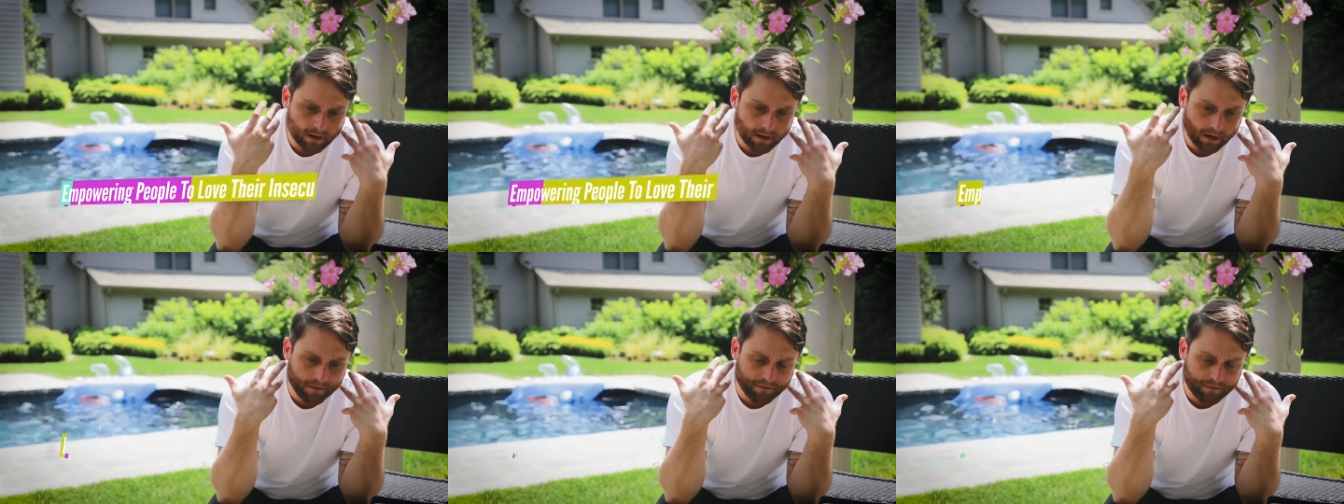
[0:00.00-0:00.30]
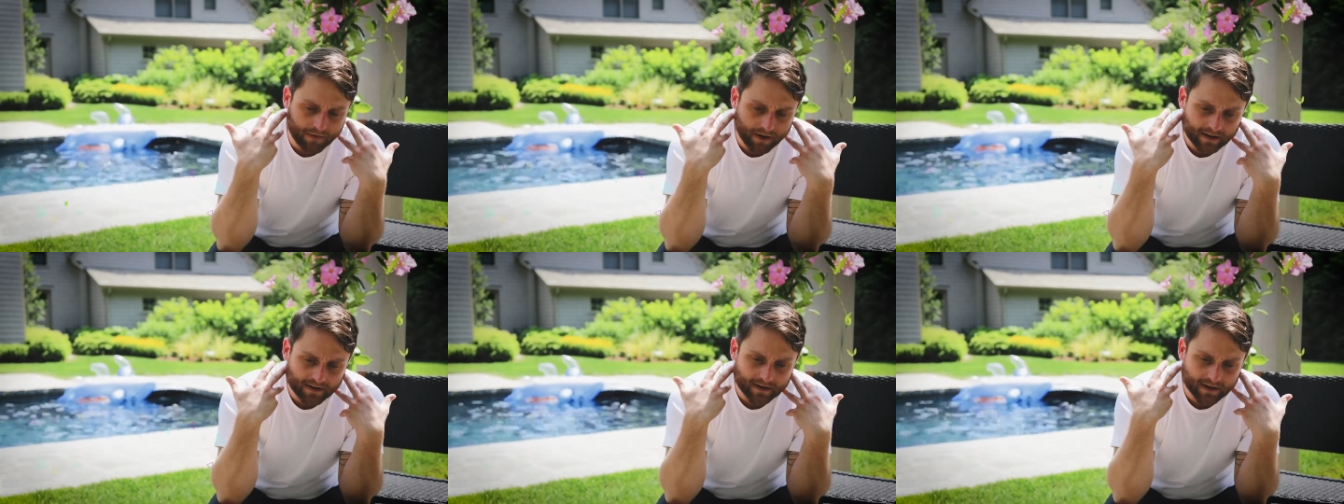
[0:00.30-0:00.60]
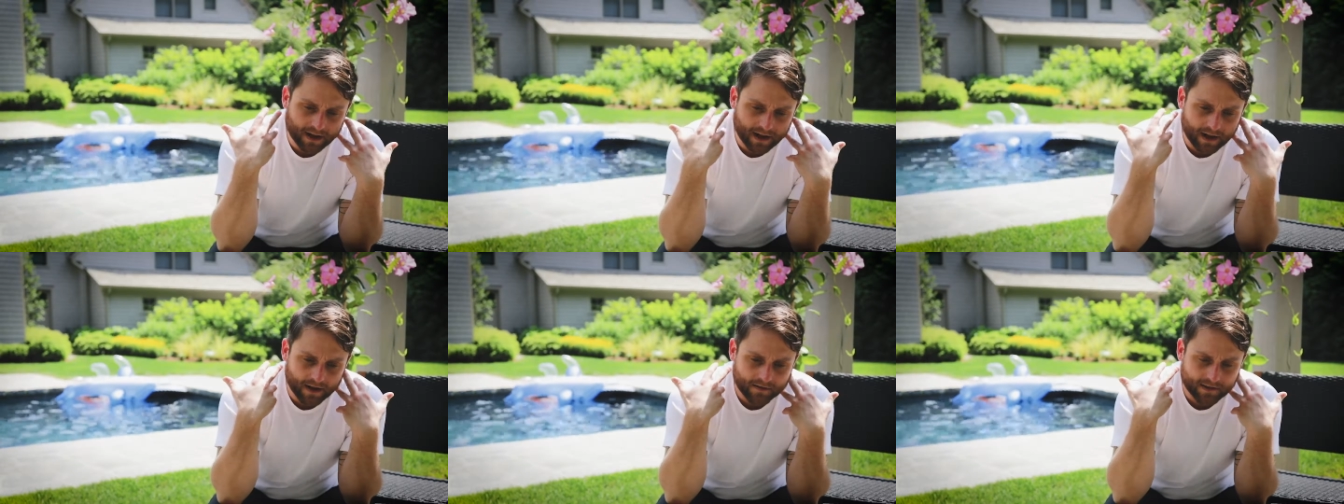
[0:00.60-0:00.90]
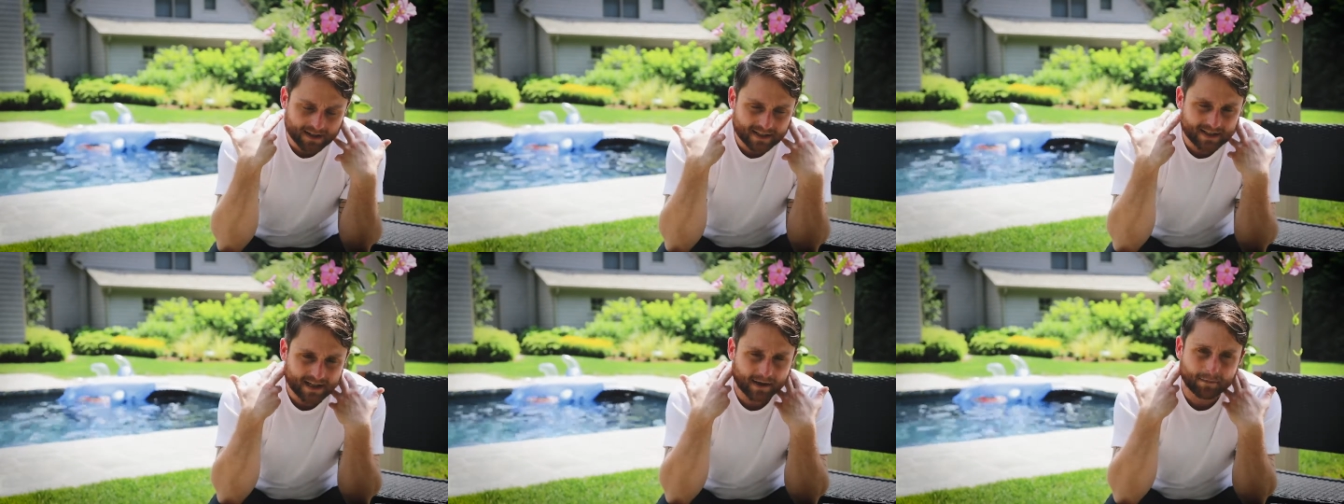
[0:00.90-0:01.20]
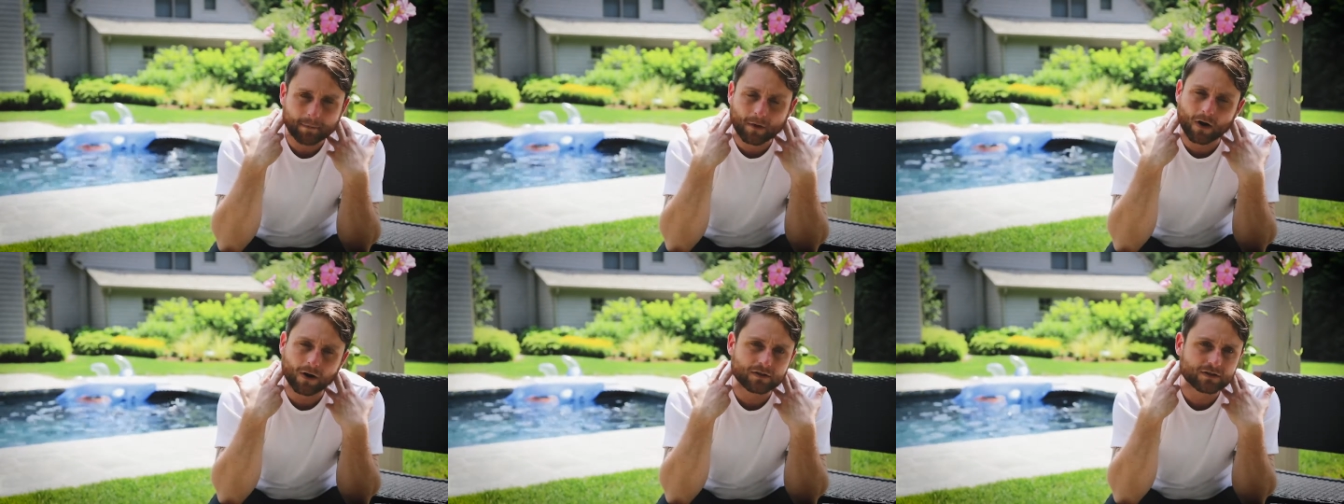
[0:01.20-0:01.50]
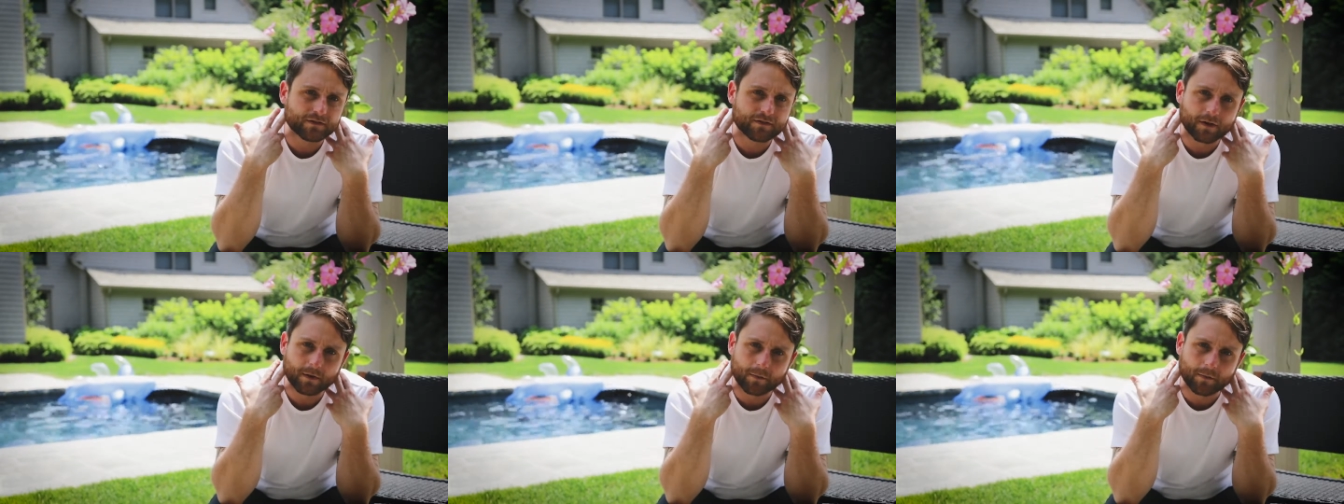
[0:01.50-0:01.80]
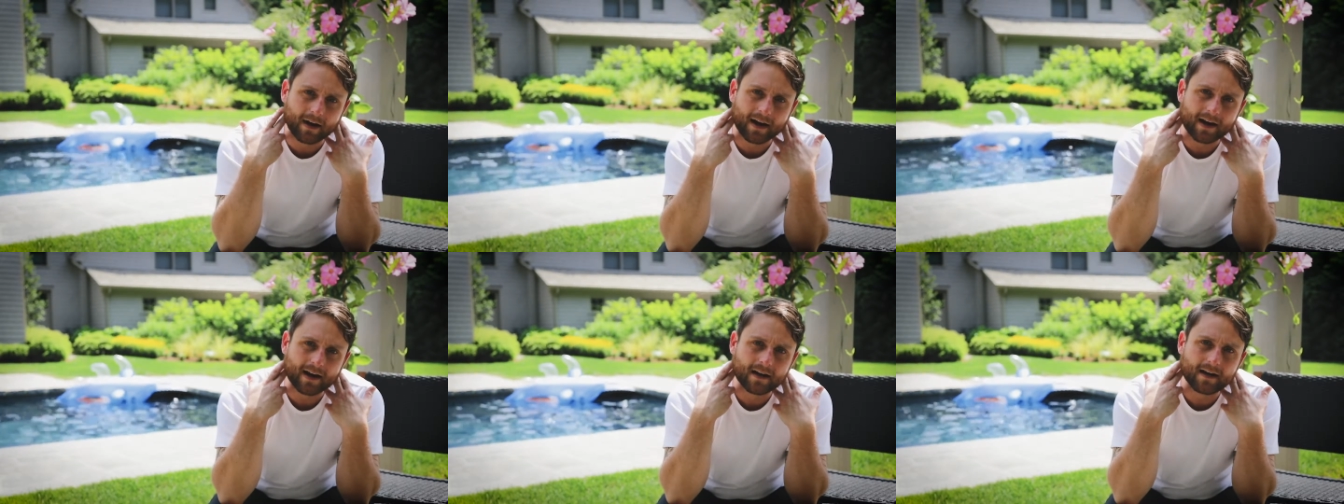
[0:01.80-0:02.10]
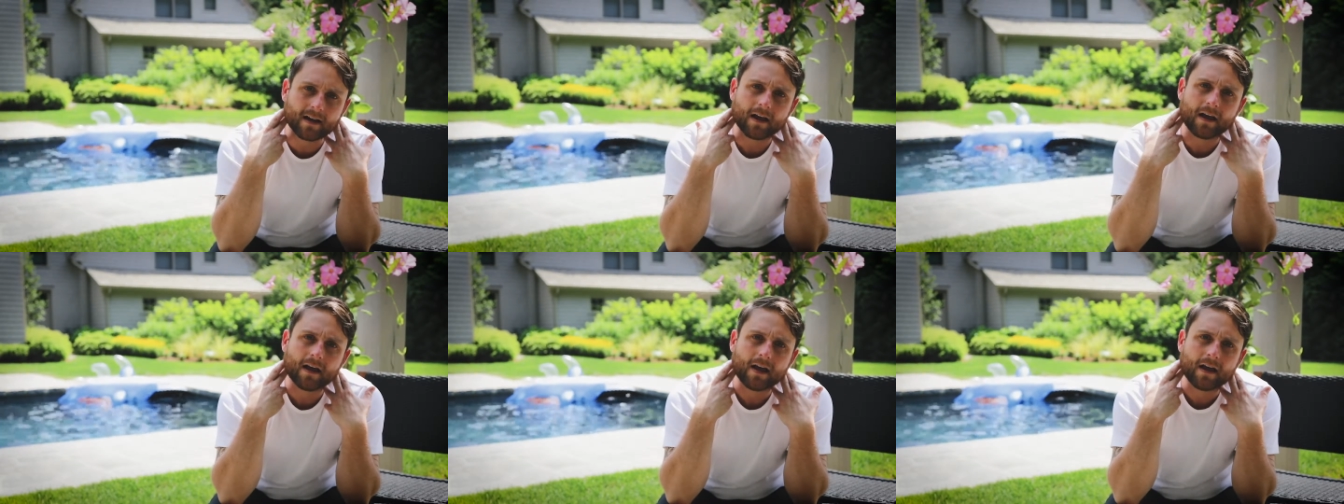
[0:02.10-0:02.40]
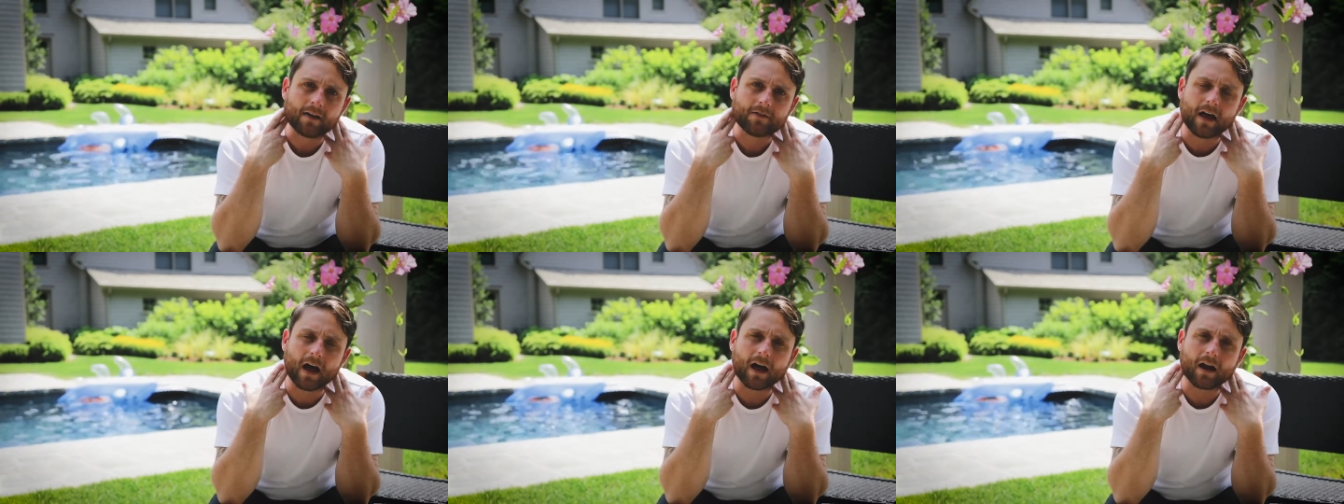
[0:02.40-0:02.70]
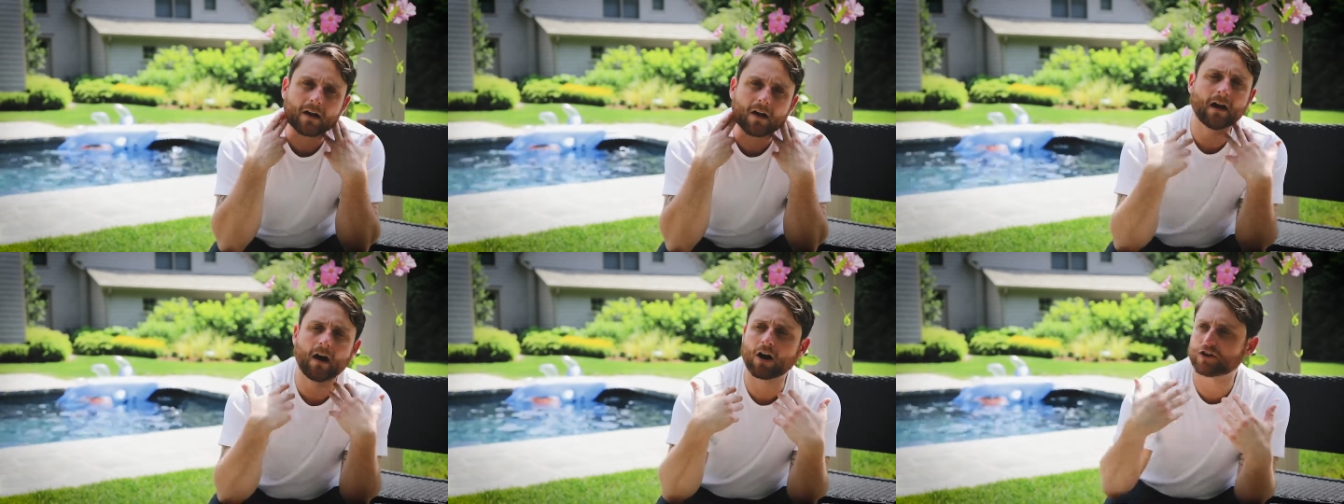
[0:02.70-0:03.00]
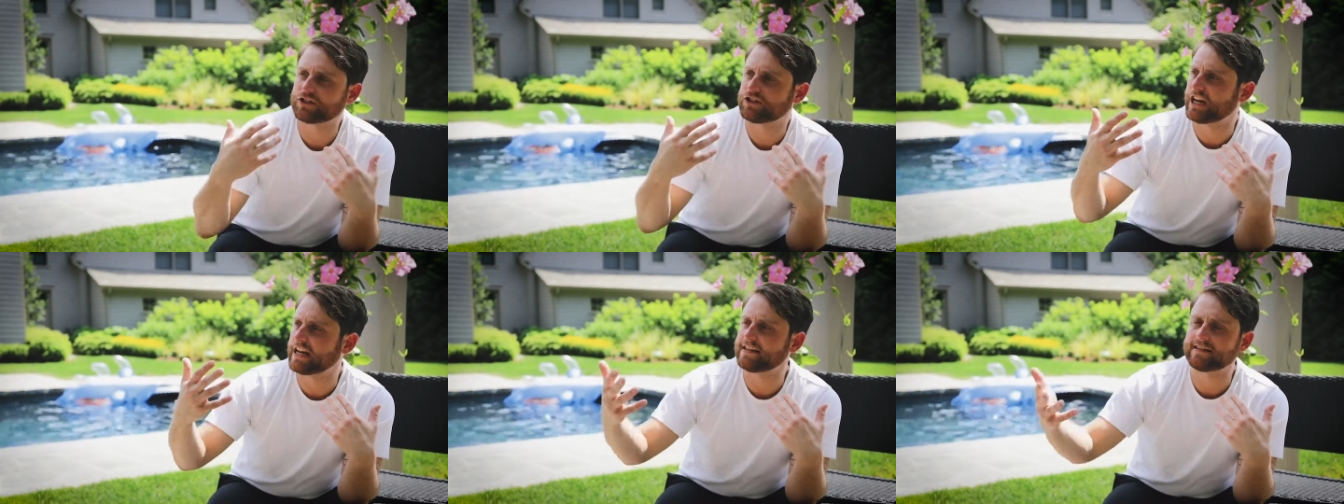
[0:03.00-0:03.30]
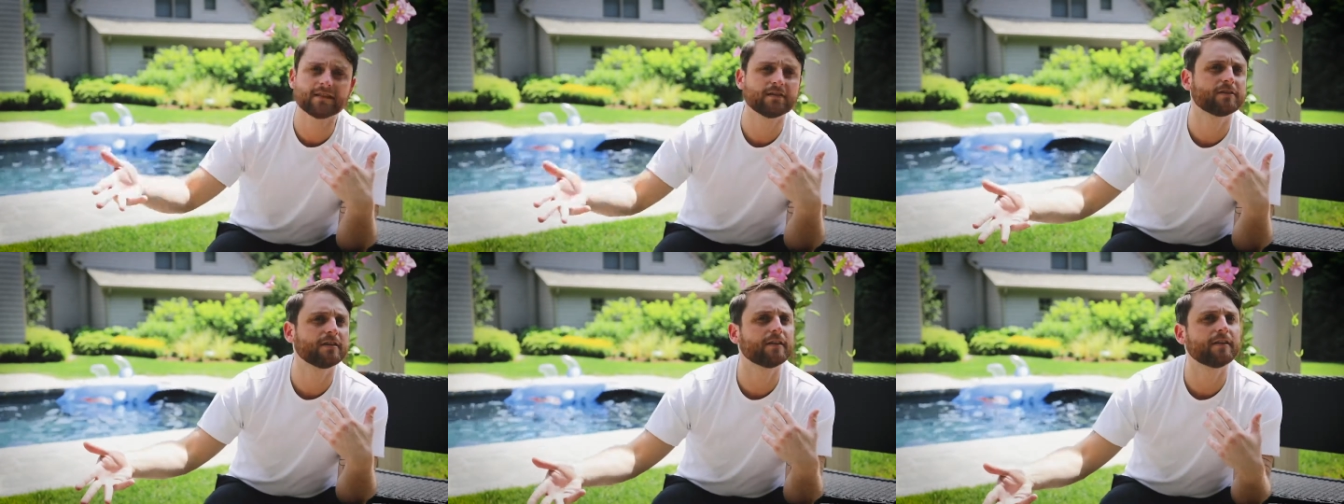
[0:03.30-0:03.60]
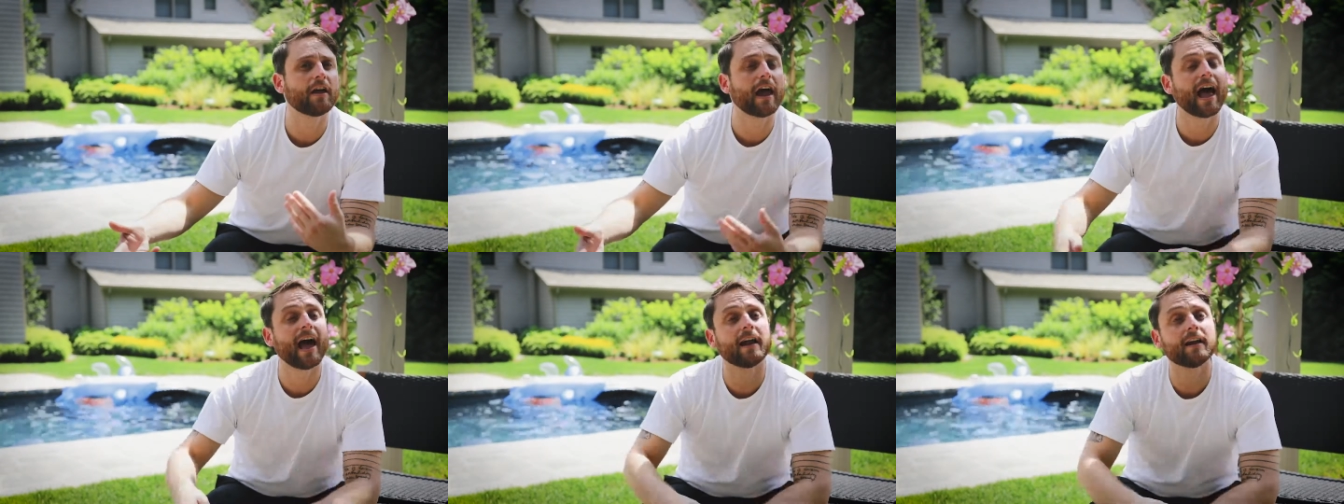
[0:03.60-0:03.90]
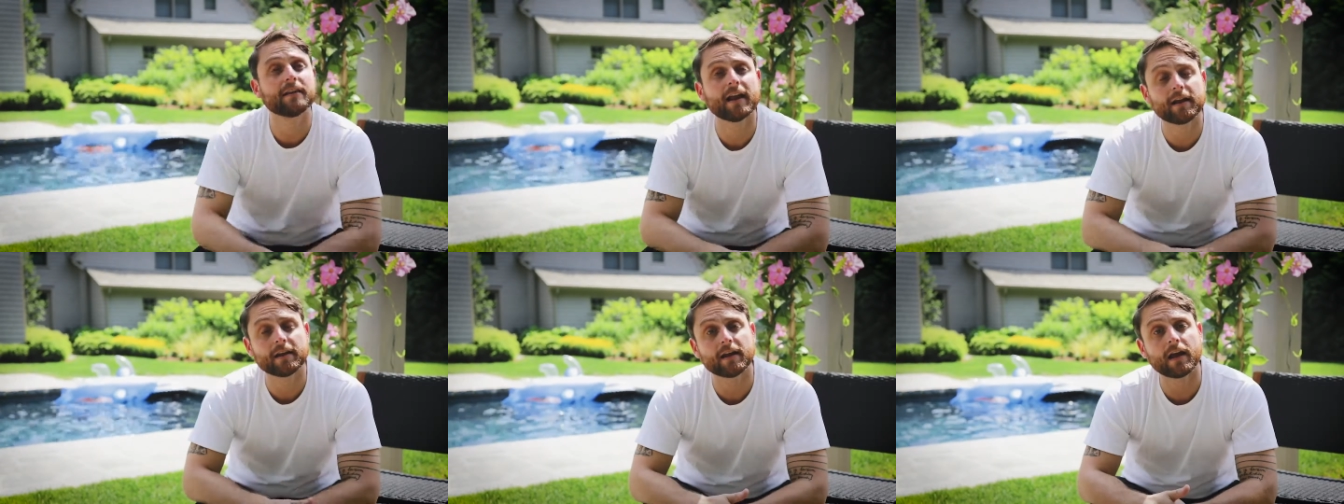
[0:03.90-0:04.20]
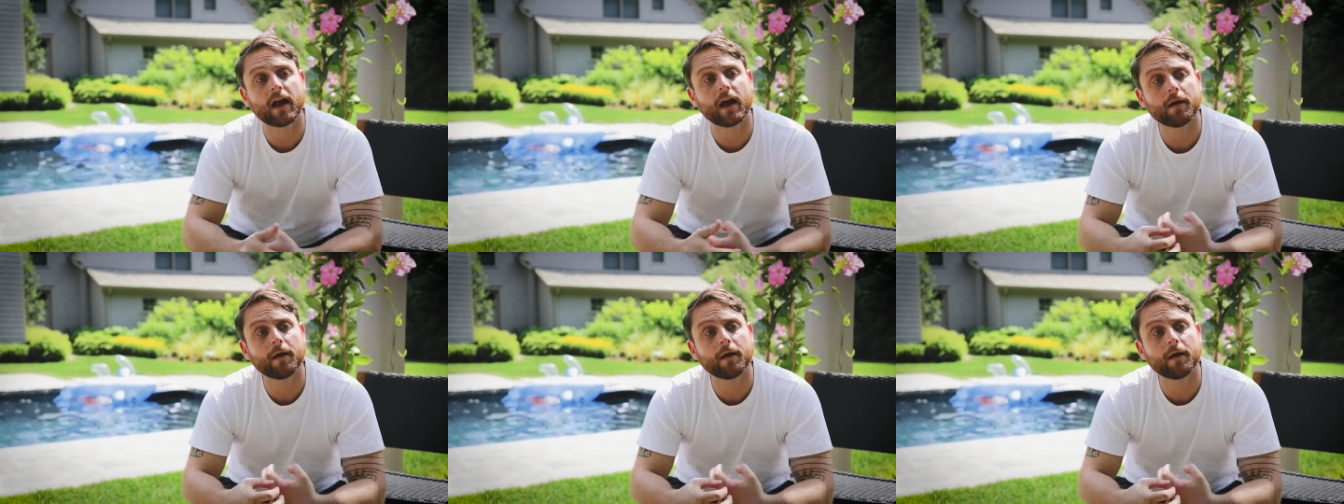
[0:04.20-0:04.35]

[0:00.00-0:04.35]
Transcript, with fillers: affect the same parts of your brain that are adjacent to that that